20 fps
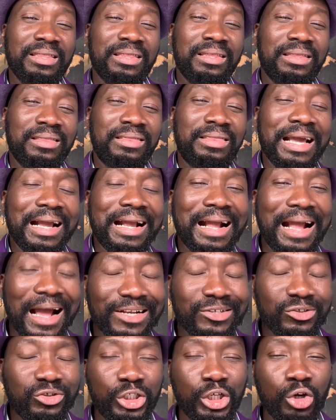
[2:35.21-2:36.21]
the
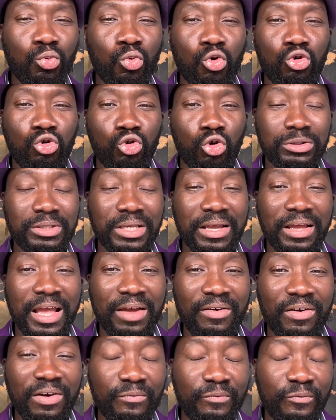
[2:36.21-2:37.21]
country will not
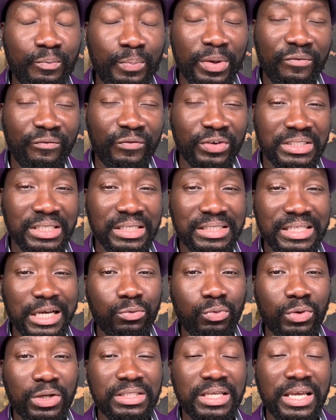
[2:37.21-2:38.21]
be
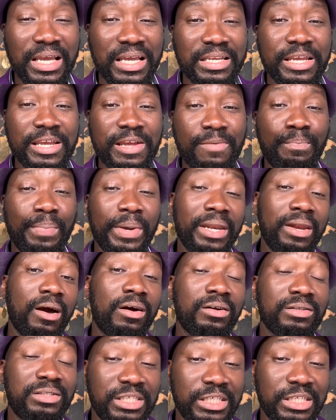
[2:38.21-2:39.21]
visited with any
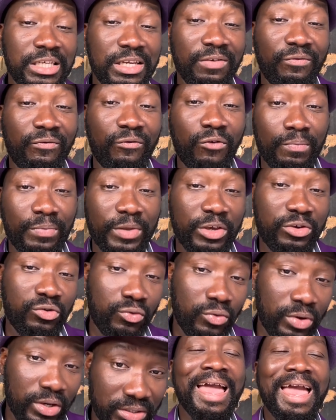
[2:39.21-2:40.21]
penalty from the
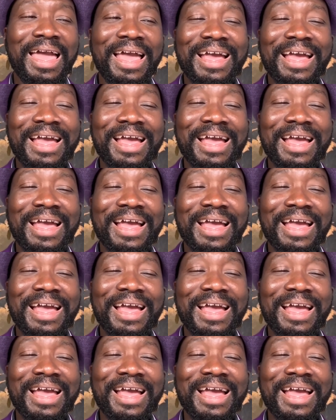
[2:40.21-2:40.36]
US.